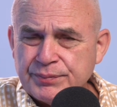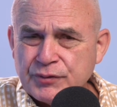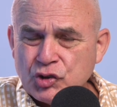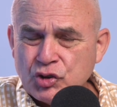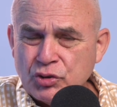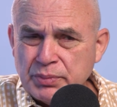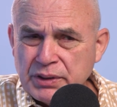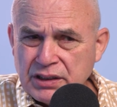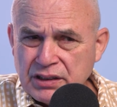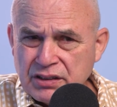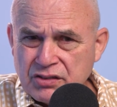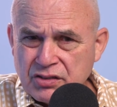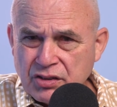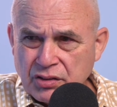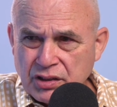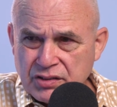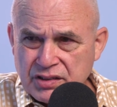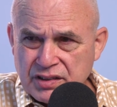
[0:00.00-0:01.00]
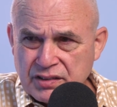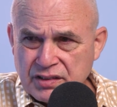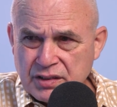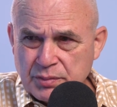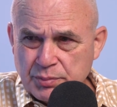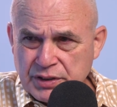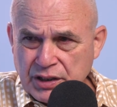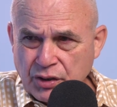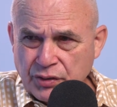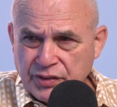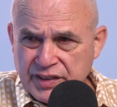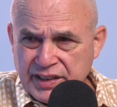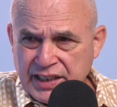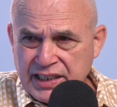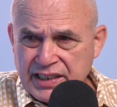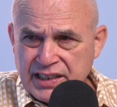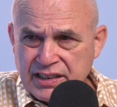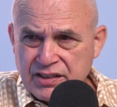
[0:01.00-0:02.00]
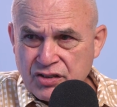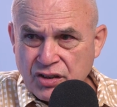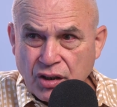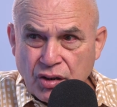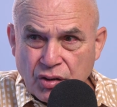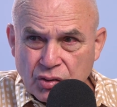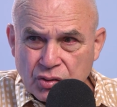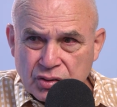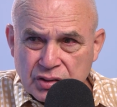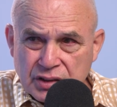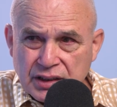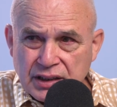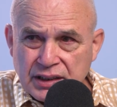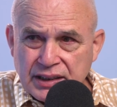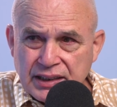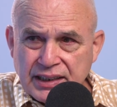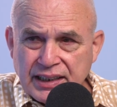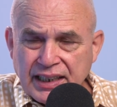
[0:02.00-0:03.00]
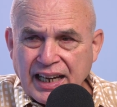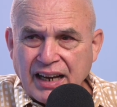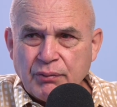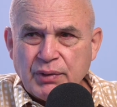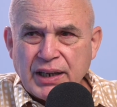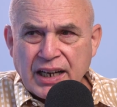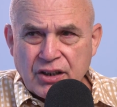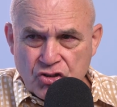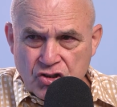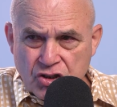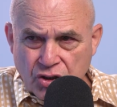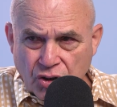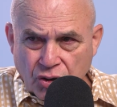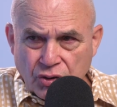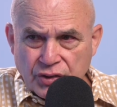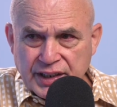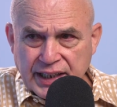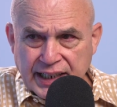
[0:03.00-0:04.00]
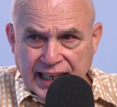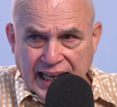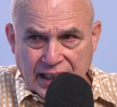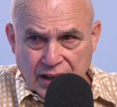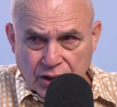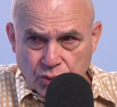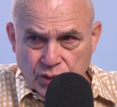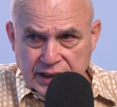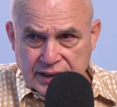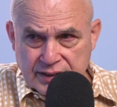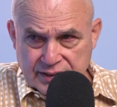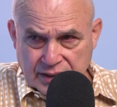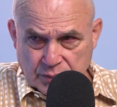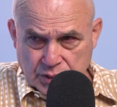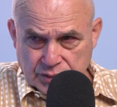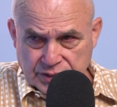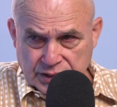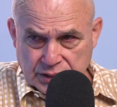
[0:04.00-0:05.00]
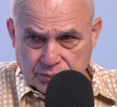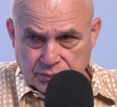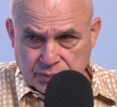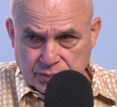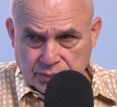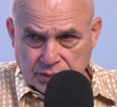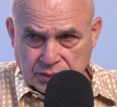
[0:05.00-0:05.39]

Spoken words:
2 million solar systems over 10 years old, and we actually gone there and had a look at some of them.